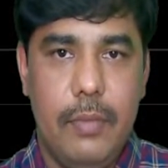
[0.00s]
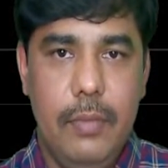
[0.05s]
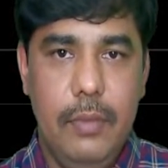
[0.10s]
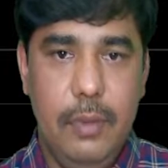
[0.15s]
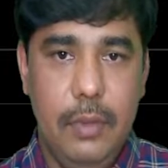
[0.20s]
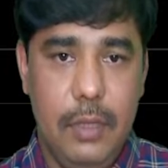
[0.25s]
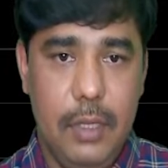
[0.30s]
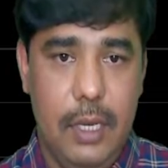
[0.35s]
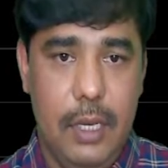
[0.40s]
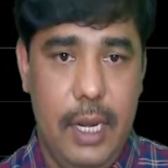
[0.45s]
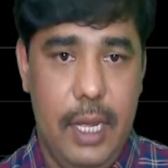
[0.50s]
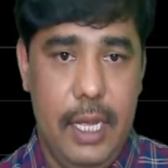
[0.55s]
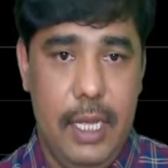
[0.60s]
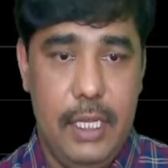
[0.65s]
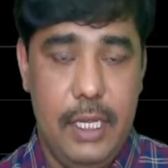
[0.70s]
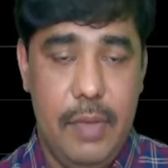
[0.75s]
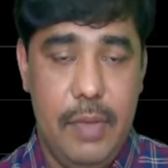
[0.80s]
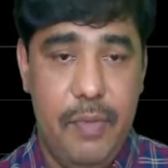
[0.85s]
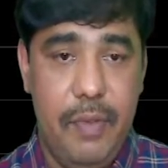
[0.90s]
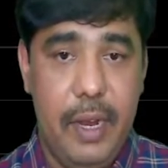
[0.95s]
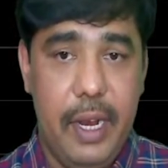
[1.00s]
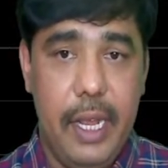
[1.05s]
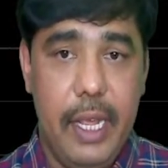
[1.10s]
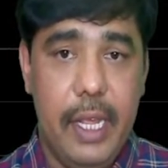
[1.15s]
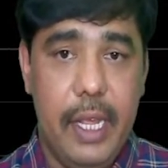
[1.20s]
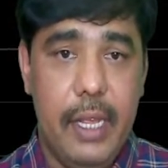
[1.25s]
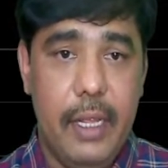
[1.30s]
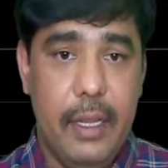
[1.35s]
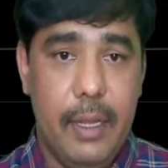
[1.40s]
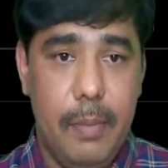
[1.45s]
Next, if I take
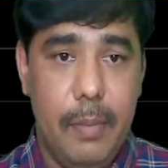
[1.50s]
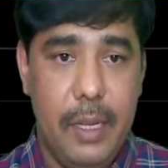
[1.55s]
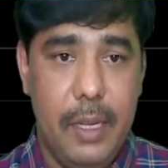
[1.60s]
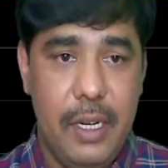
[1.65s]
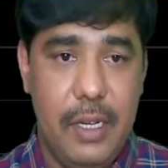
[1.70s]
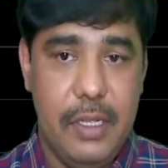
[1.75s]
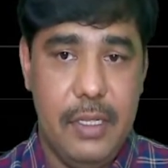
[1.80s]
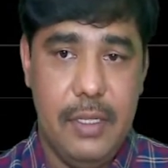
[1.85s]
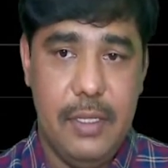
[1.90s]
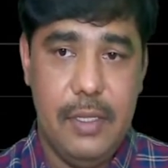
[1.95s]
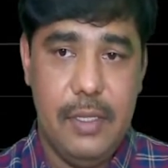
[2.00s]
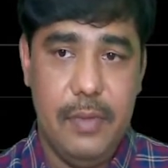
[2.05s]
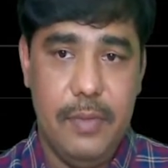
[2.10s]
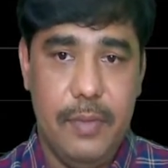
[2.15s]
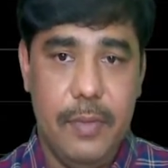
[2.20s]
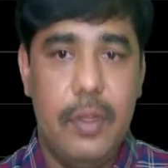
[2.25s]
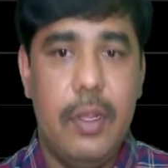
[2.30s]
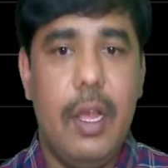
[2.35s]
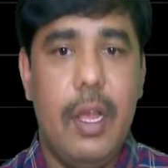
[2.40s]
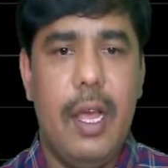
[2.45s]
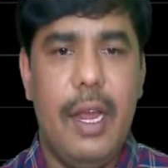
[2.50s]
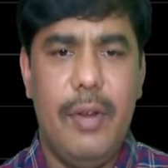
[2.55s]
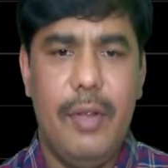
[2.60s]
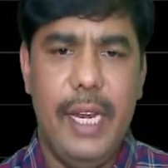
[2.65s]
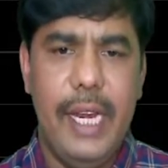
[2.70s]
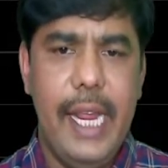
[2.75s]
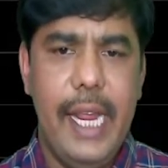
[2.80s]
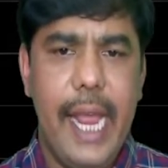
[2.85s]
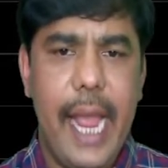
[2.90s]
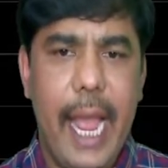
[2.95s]
in the beads or
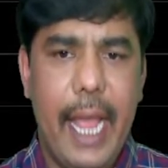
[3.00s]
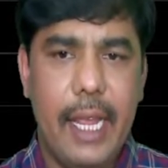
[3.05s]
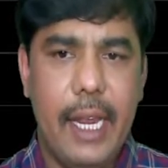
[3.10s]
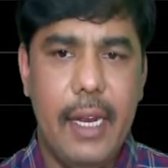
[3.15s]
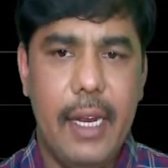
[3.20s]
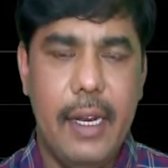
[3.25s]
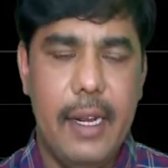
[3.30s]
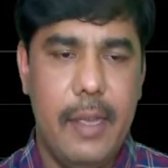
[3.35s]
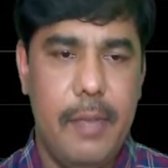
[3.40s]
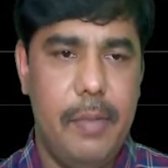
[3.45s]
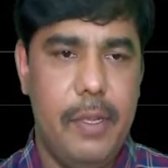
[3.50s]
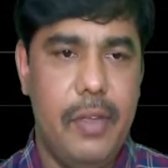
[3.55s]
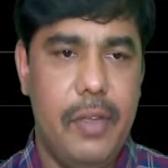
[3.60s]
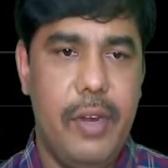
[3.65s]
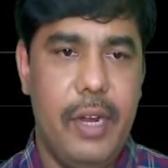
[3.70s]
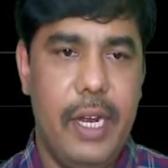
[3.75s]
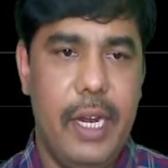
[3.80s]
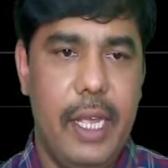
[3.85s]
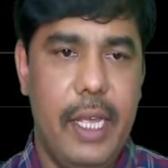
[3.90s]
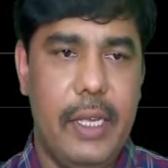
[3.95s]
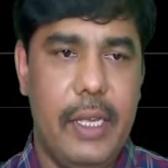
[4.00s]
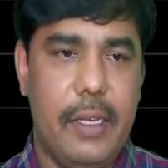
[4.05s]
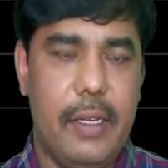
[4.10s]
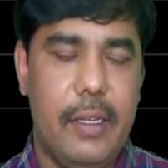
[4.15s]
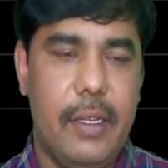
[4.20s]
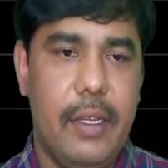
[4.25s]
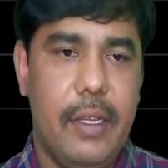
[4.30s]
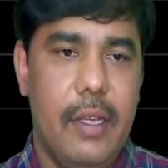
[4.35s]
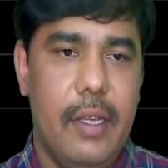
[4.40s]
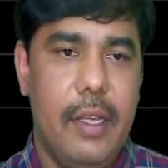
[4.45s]
any hanging type you can take.
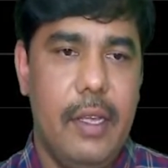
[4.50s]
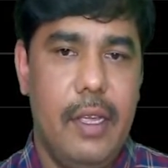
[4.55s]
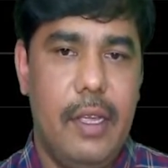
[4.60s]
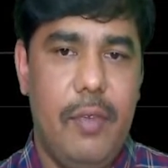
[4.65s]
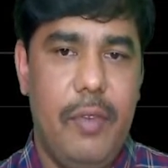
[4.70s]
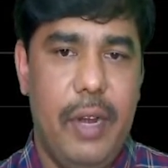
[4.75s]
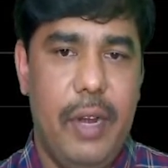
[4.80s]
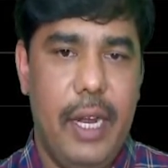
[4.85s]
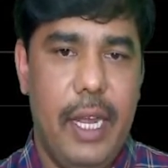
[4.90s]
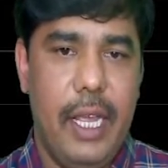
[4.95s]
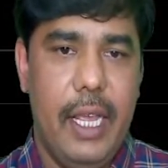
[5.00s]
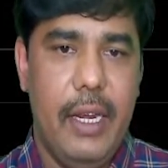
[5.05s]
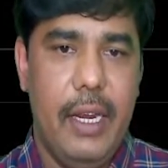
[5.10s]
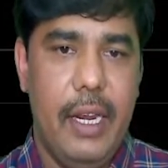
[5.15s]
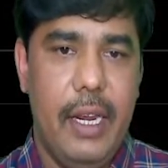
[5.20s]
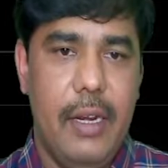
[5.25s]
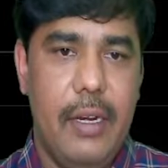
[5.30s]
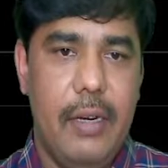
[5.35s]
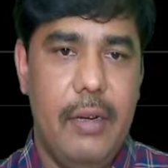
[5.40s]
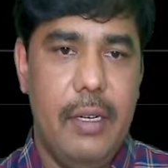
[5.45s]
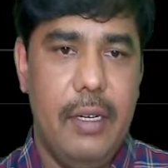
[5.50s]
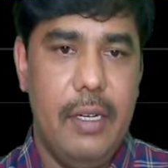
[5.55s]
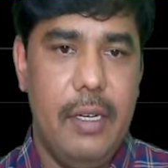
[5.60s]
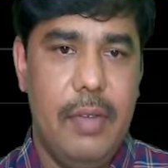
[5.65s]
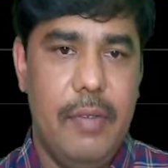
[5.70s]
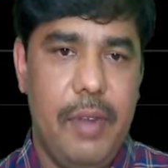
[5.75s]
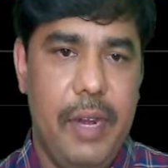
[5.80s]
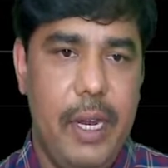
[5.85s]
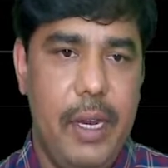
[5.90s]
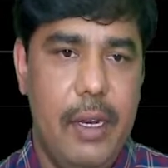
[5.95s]
If I take in n
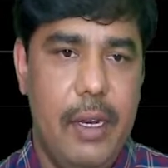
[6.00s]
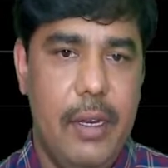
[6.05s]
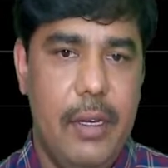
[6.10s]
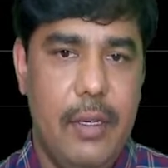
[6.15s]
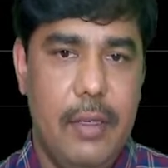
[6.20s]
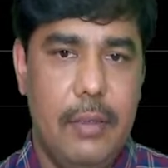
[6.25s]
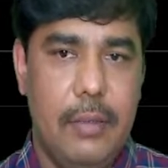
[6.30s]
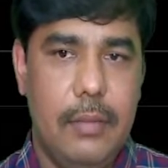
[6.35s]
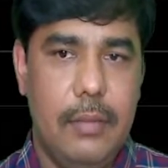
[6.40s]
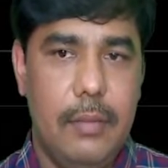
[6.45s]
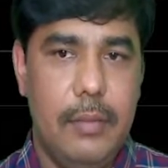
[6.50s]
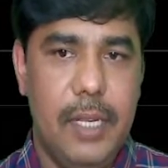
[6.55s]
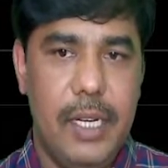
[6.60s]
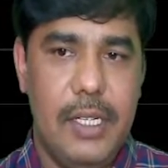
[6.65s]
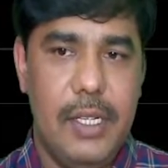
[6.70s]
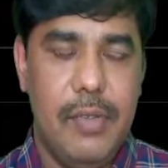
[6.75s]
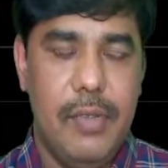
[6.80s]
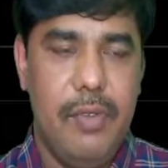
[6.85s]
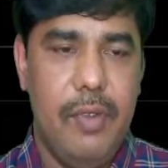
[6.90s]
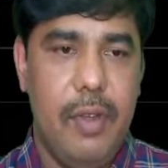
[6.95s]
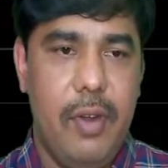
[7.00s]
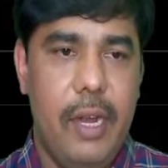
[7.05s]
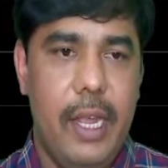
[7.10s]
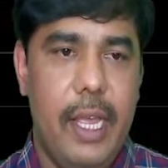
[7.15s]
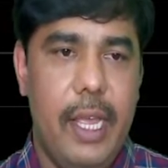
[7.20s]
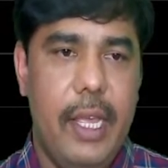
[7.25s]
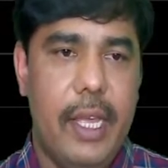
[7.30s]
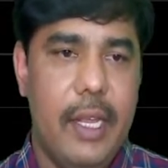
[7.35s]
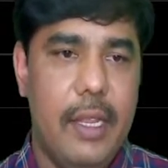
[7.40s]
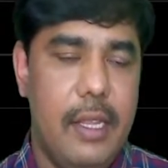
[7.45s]
different beads, if you are
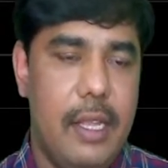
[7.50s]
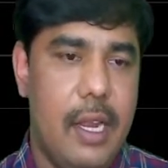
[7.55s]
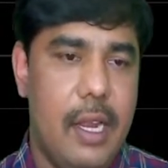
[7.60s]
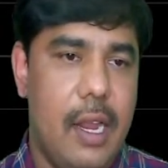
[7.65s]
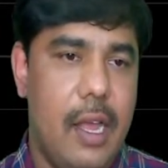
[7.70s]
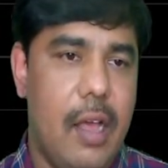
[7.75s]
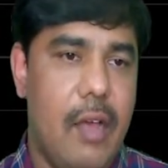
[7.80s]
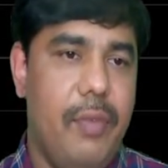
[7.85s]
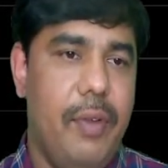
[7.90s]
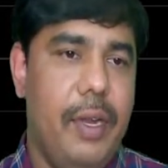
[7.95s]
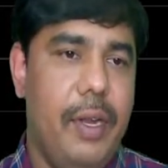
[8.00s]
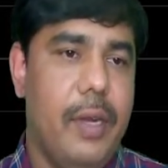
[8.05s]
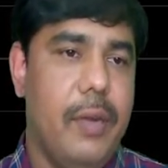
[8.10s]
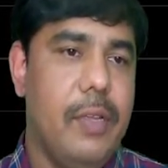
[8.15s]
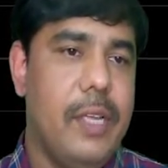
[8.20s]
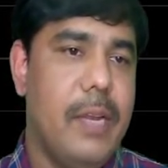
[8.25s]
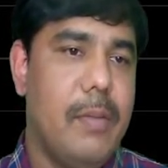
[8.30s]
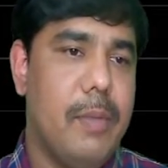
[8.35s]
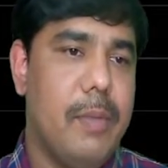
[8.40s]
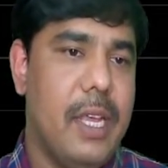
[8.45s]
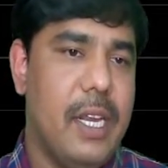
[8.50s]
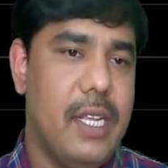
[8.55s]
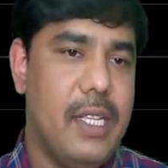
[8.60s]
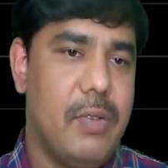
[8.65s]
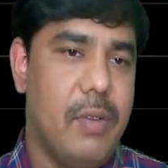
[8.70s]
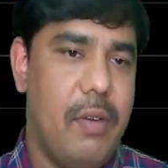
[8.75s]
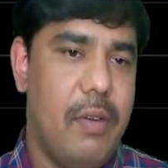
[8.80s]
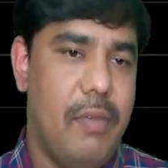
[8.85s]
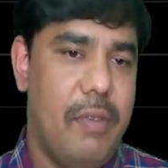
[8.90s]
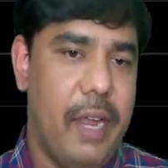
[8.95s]
taken, then half into n minus
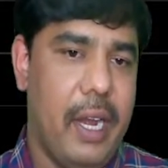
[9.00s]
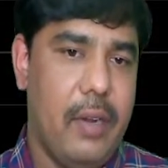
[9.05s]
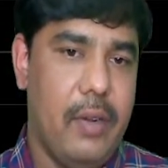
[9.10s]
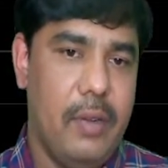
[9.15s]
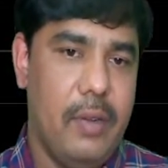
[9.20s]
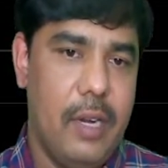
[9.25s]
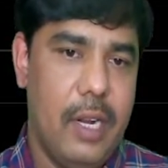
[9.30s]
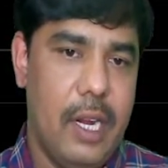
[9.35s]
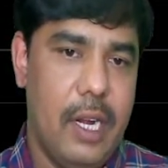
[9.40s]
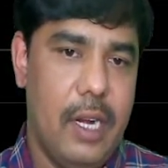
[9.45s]
1 factorial.